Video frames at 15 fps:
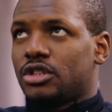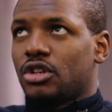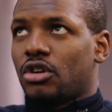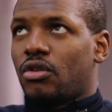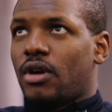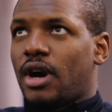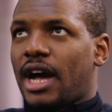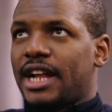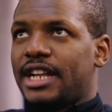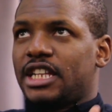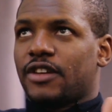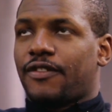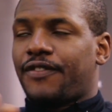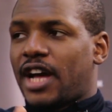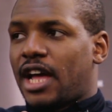So I
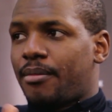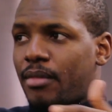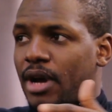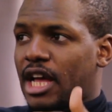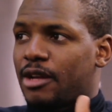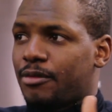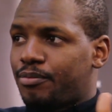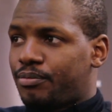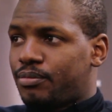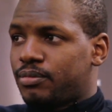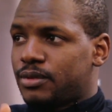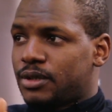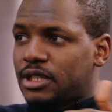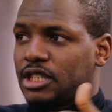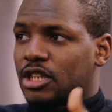need to find
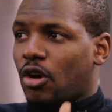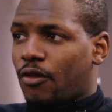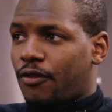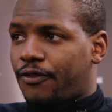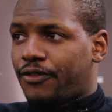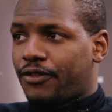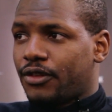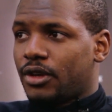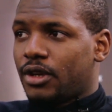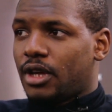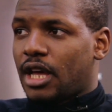myself,